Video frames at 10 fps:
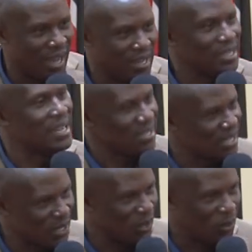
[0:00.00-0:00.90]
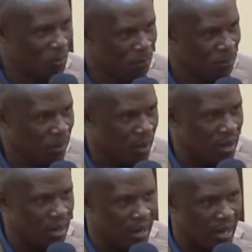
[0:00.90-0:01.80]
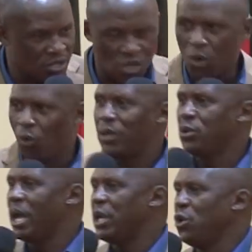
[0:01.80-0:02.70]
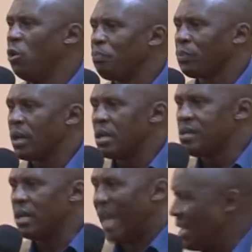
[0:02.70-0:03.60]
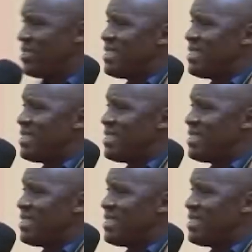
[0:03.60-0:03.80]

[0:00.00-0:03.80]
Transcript: and he doesn't know and so what do they do say let's